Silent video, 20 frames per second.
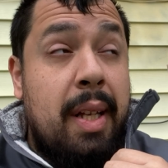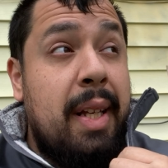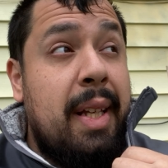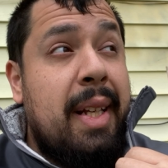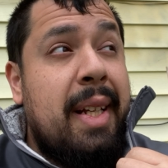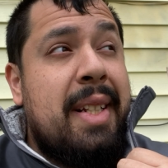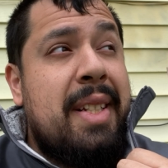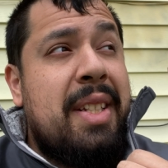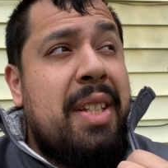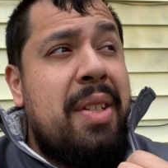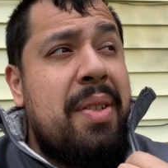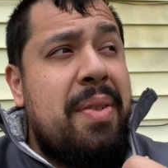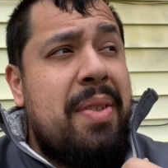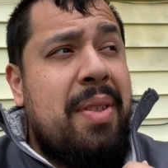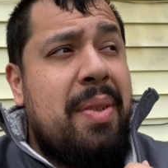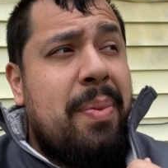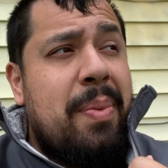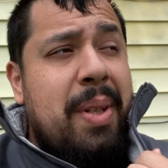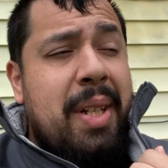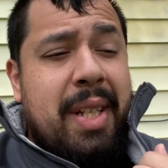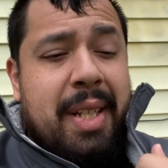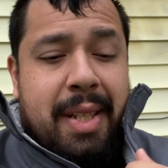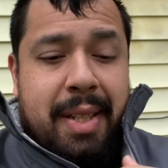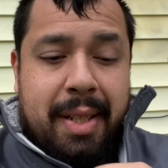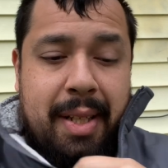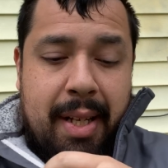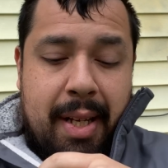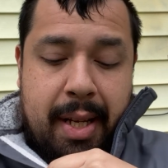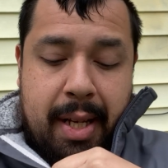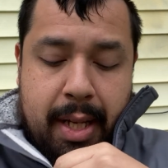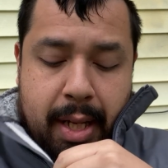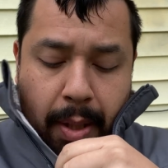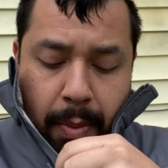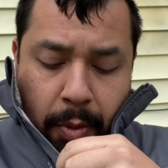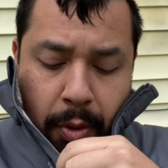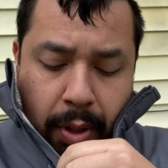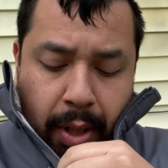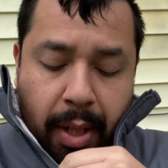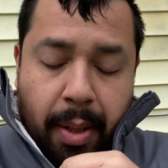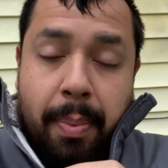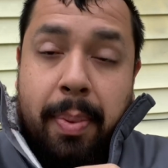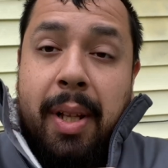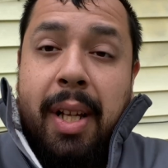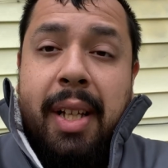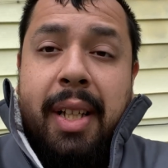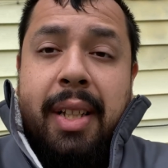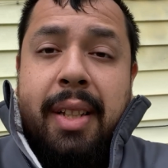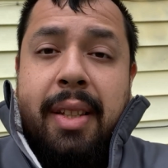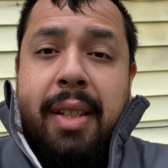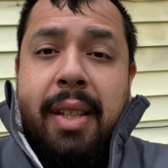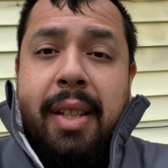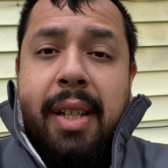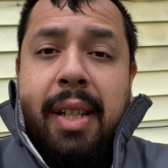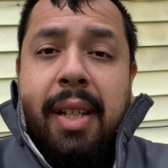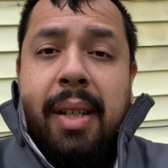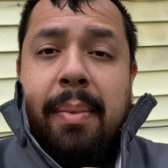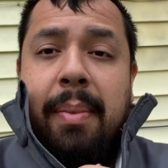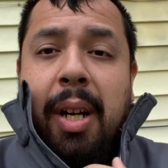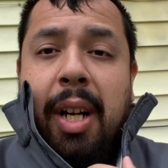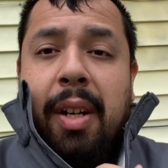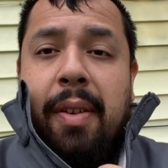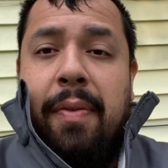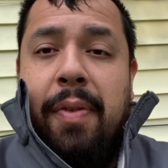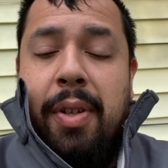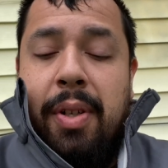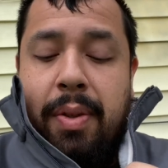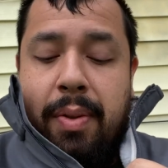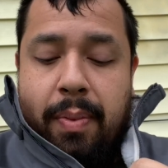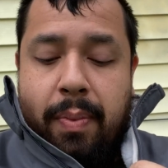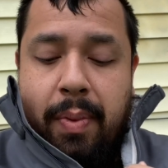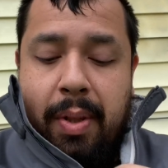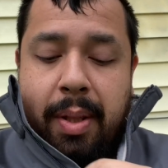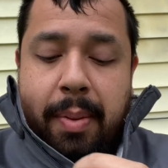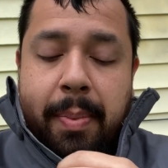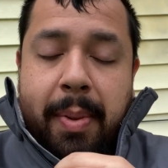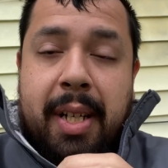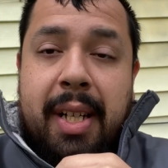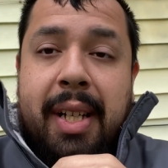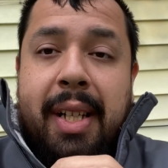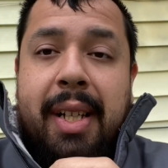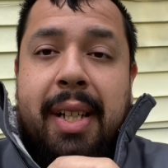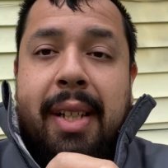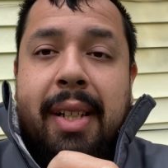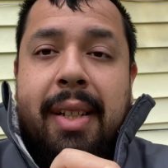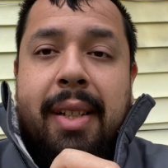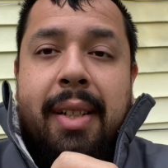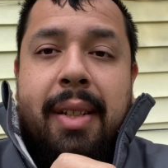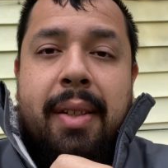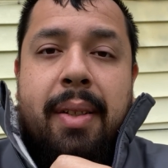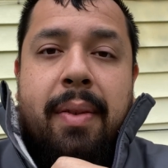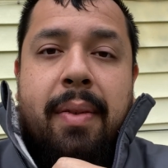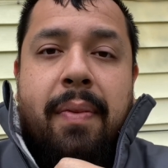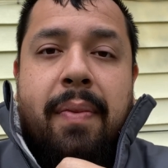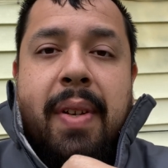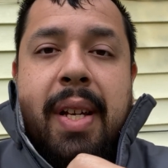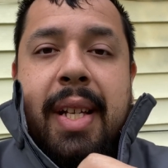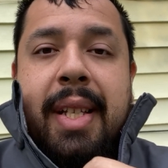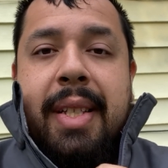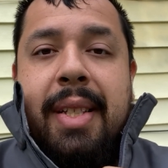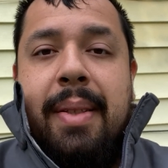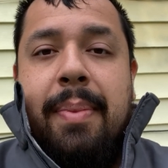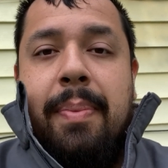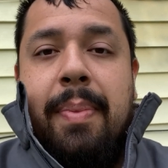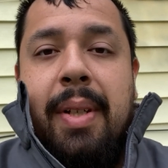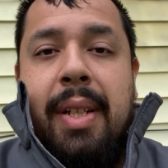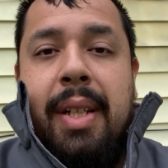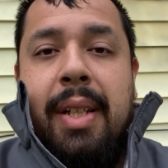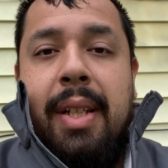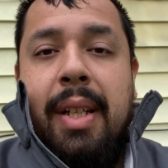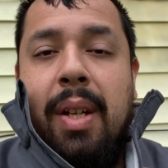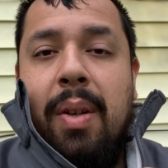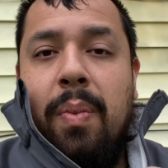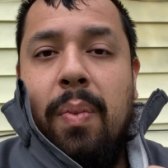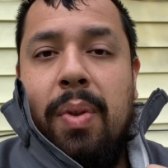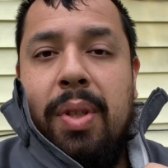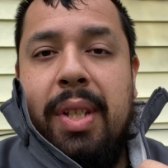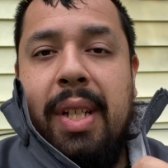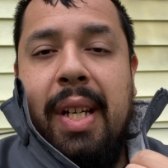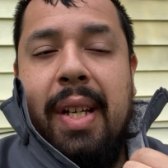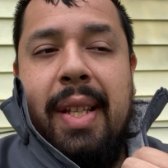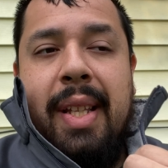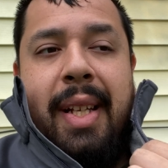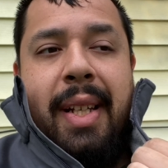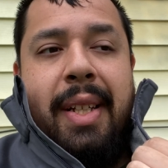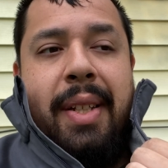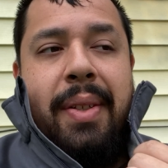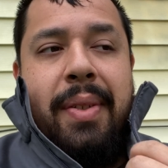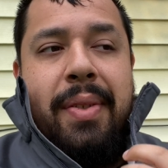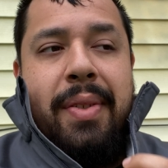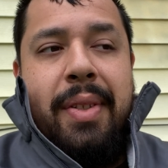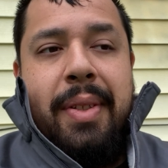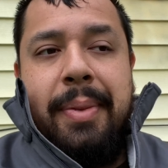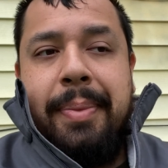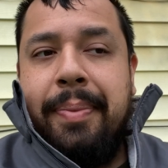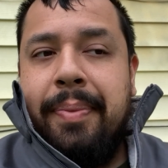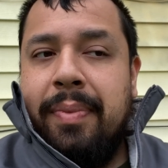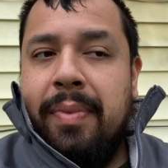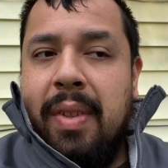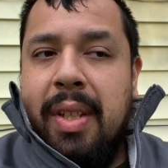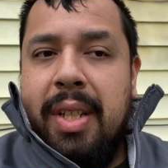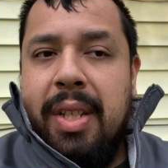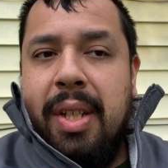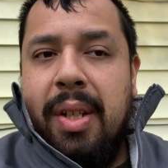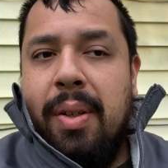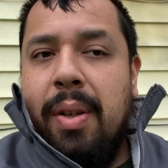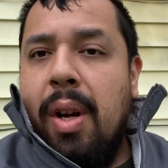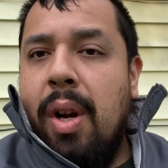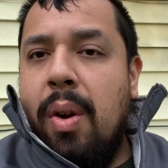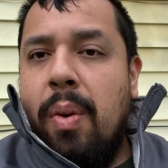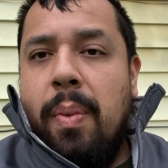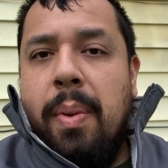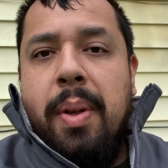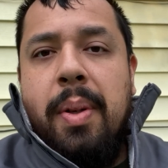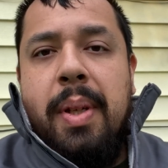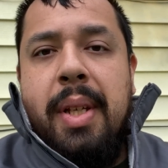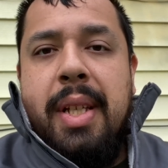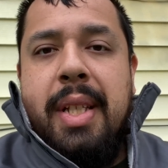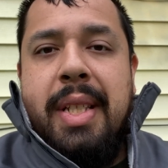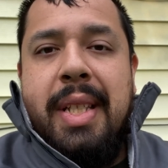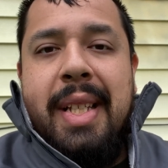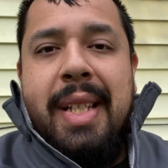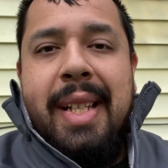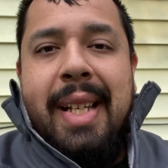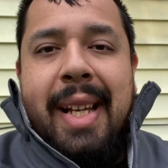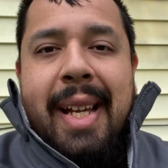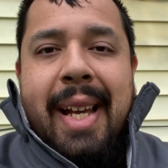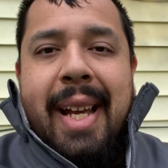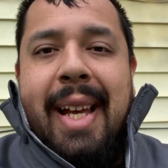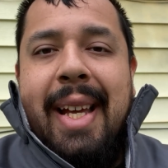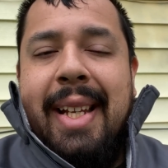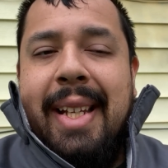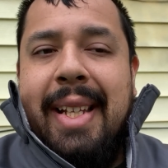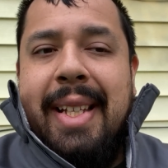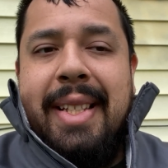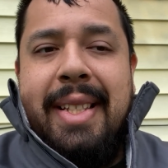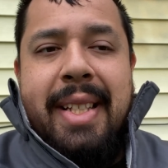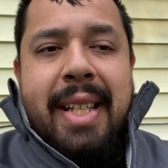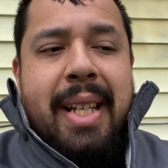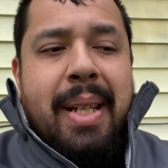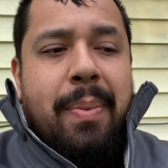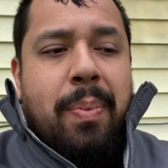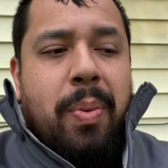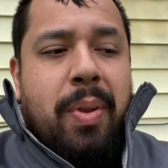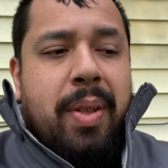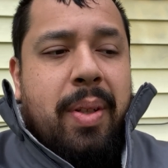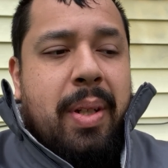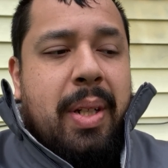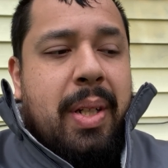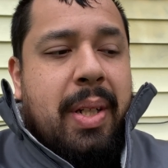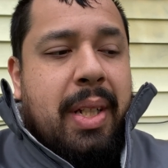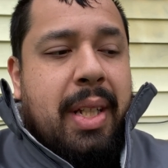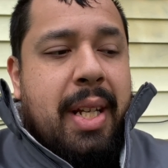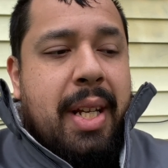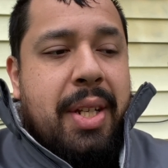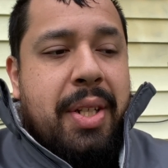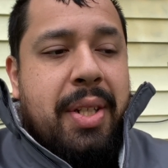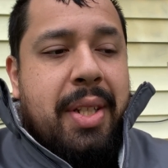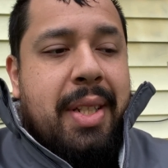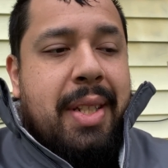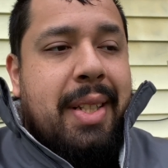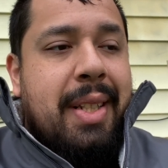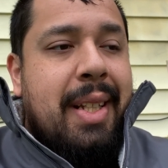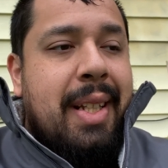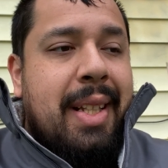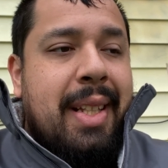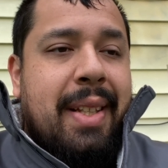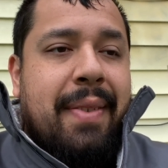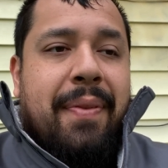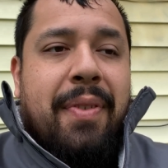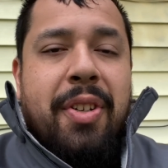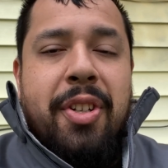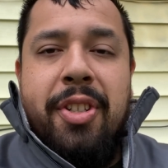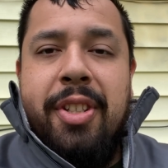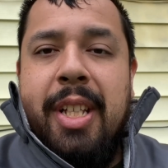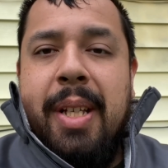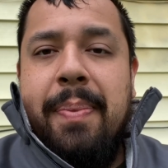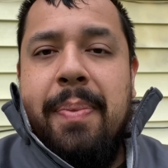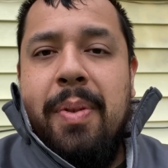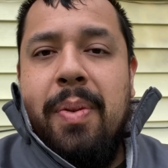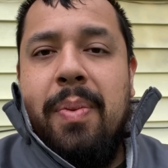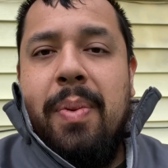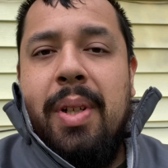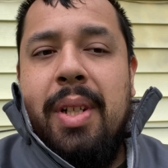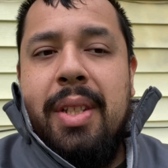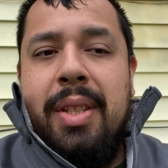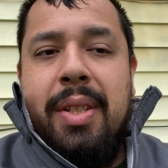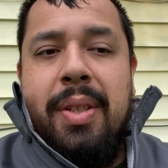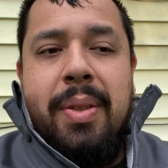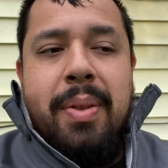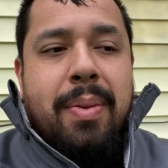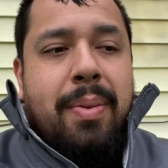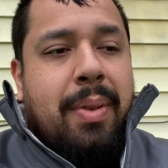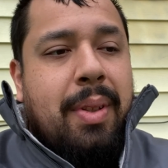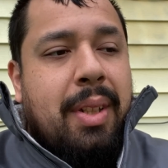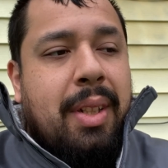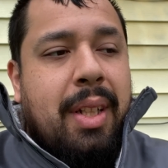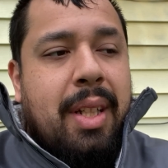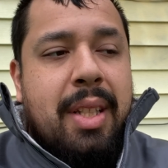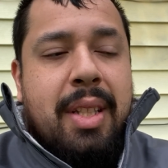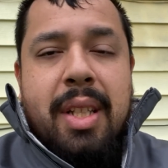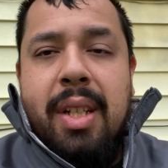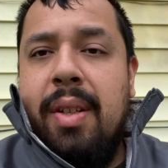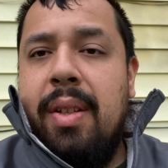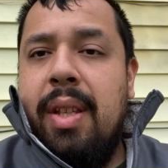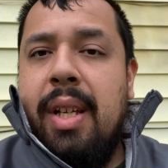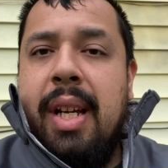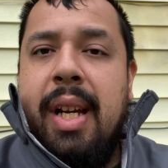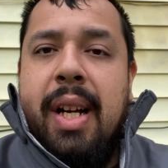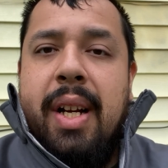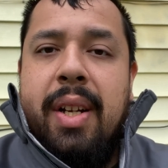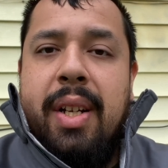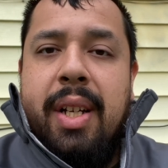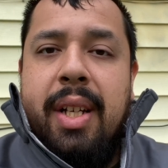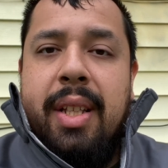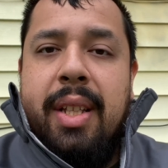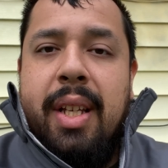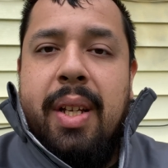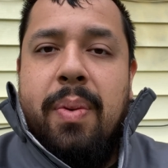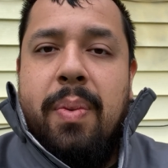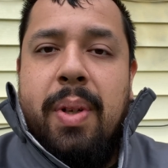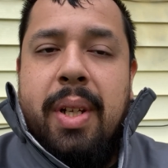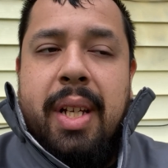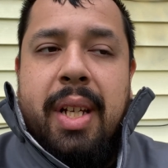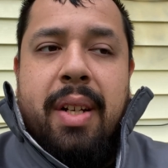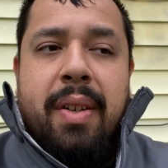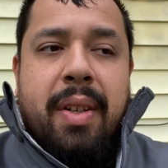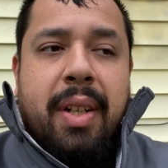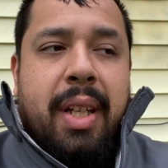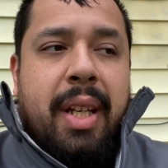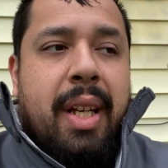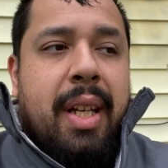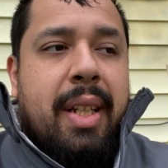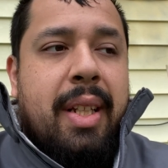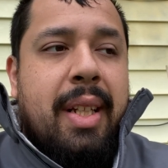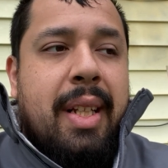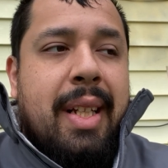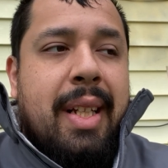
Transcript: Excuse the wind. I'm trying to block the microphone with my vest, but we'll see how that goes. So real easy, how to get set up with your irrigation. The first step, you want to consider the area that you want to irrigate.